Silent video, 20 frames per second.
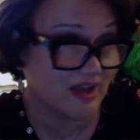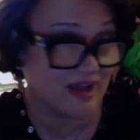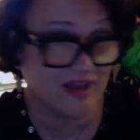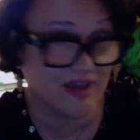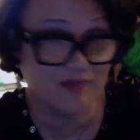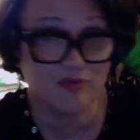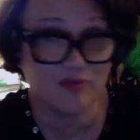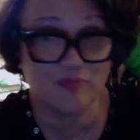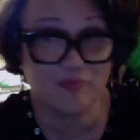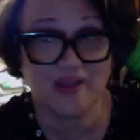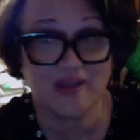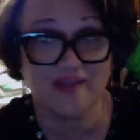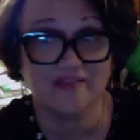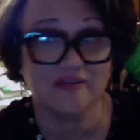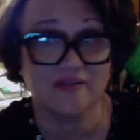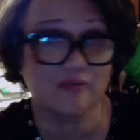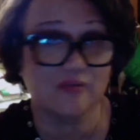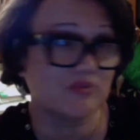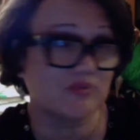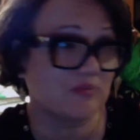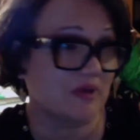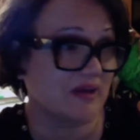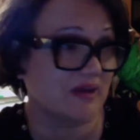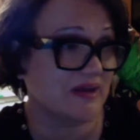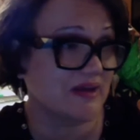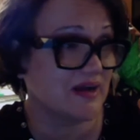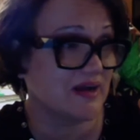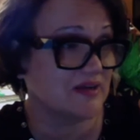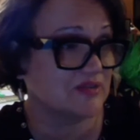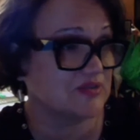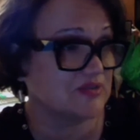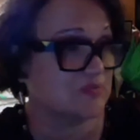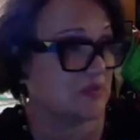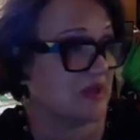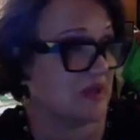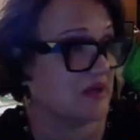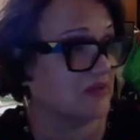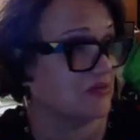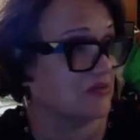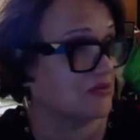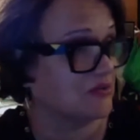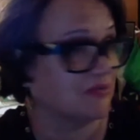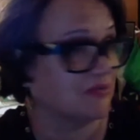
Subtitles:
I ever painted was my cocker spaniel.